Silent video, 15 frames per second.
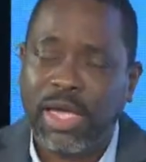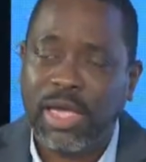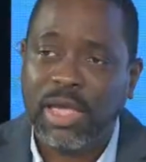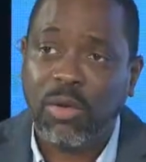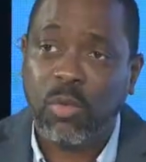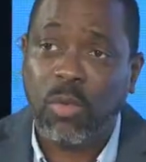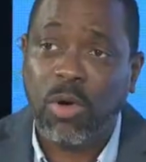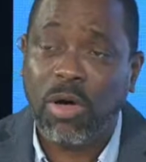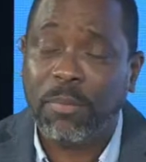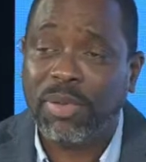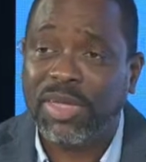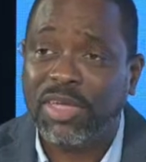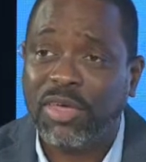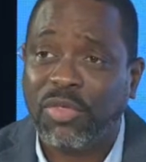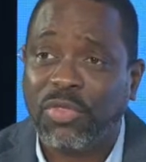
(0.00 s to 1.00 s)
a
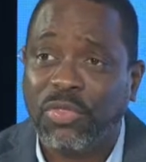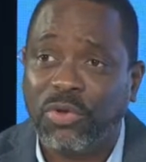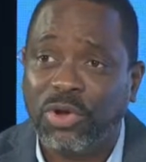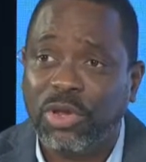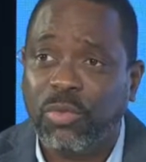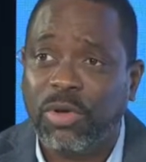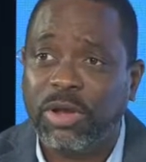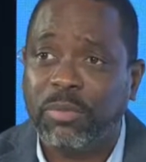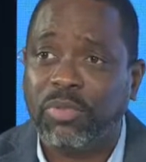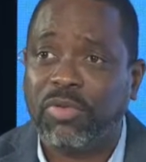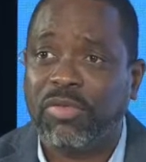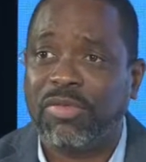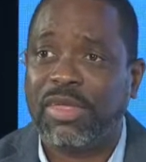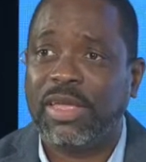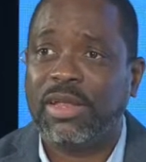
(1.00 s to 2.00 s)
whopping
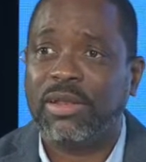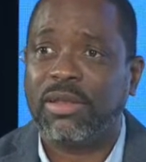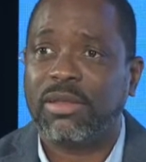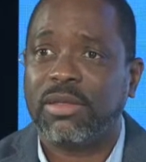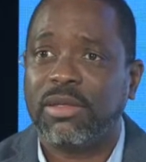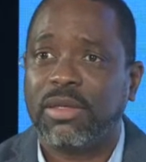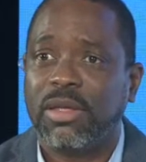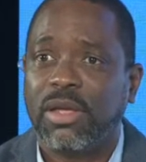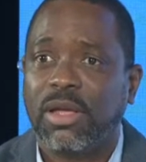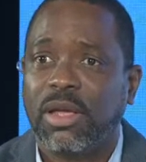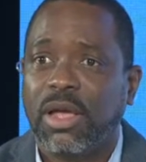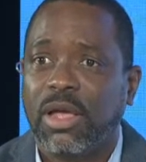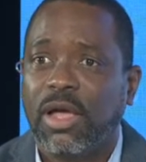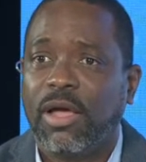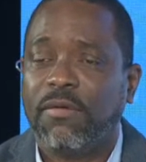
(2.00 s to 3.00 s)
31%.
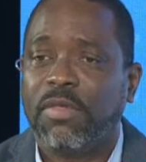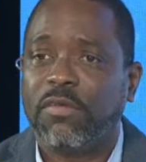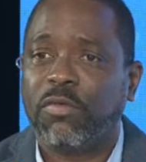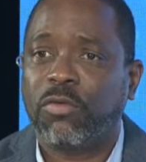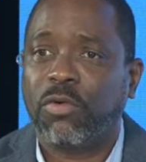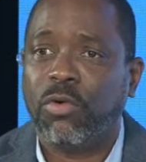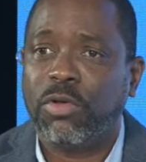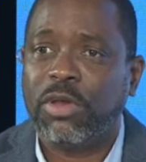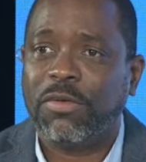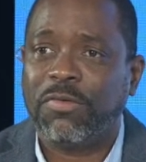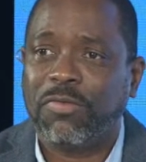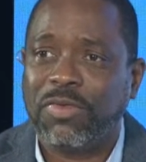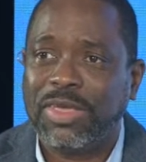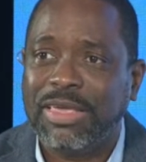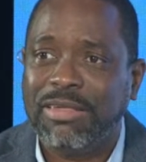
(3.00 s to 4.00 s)
They've grown their
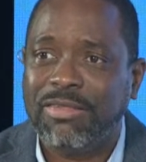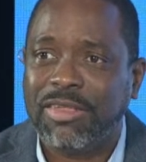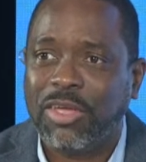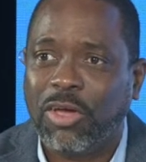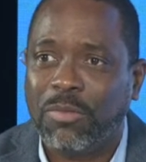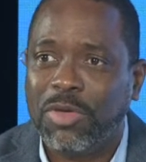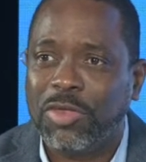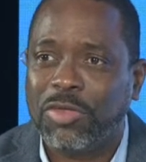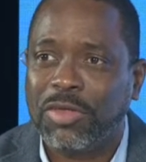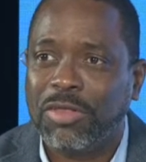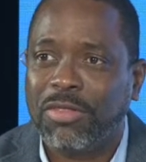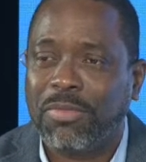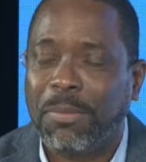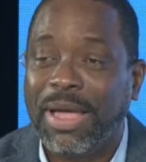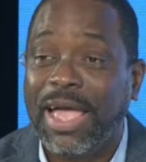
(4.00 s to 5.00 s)
fees and
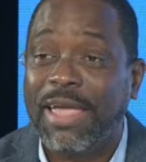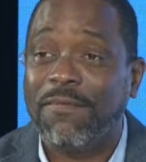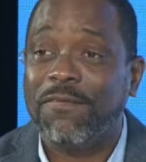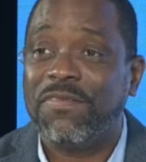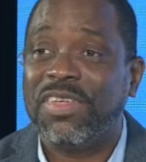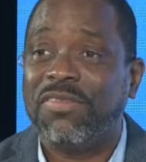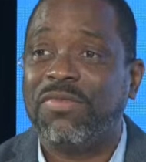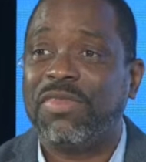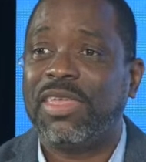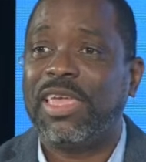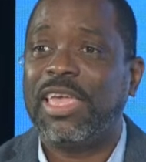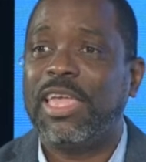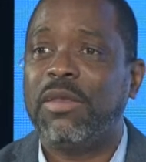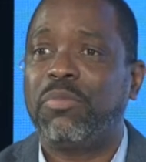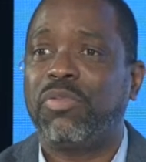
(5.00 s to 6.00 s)
commissions by
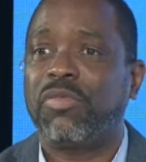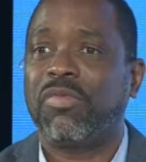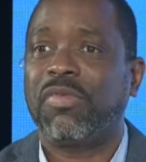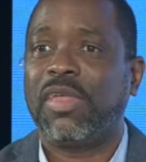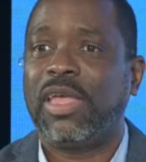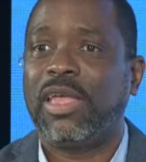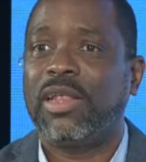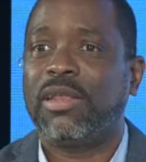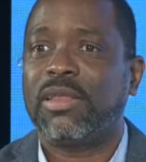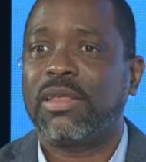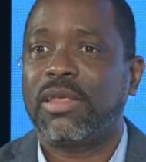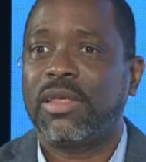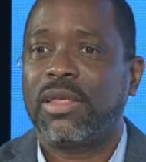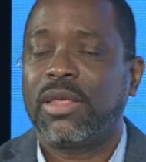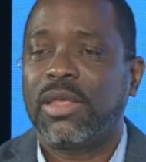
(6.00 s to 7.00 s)
58%.
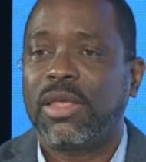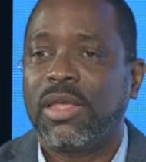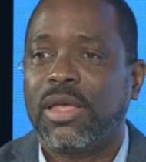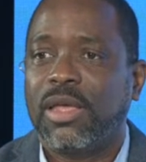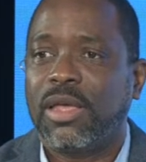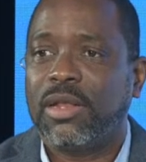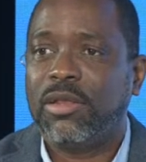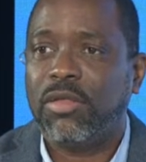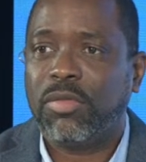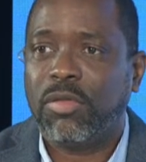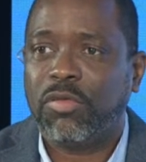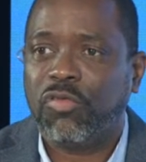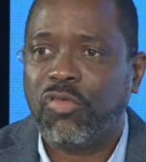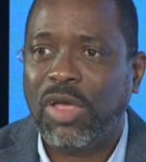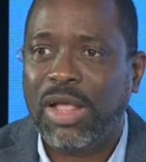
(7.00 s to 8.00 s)
And this
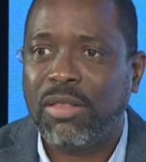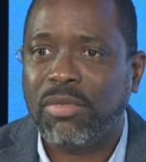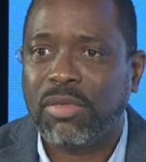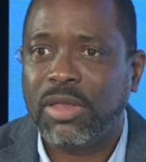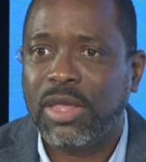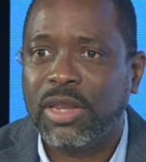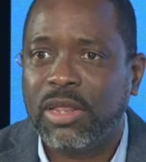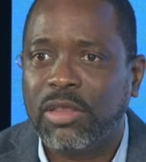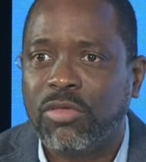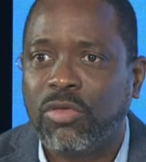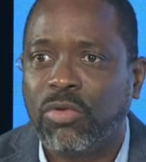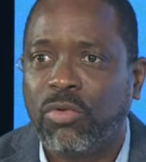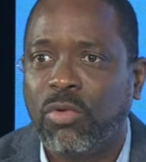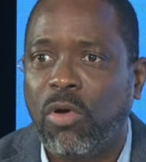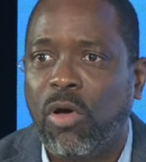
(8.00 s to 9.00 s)
is translated
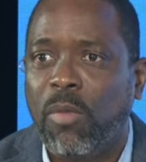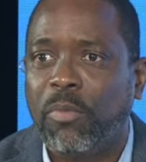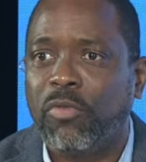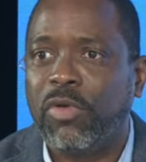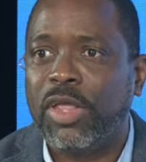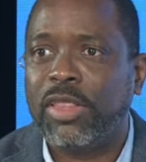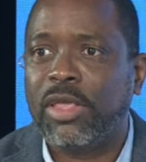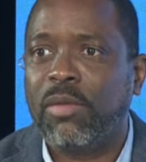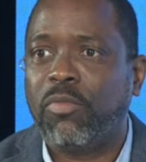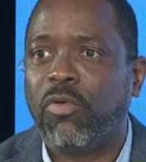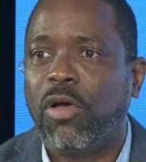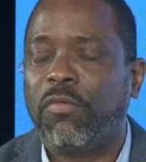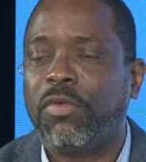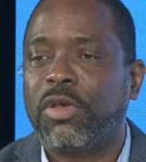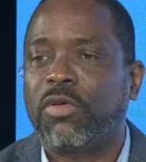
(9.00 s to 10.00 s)
to operating
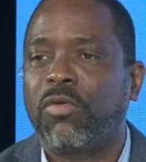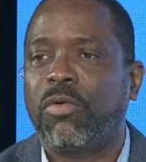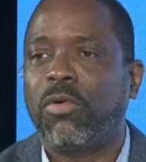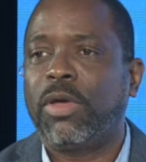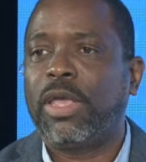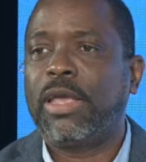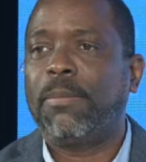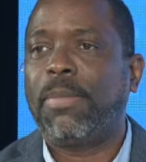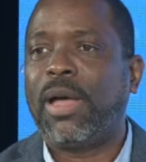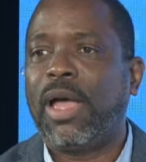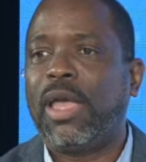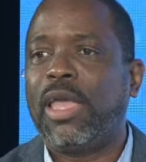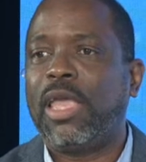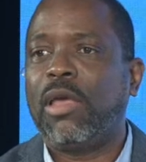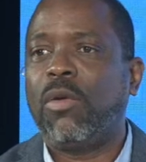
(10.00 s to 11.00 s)
profit growing by a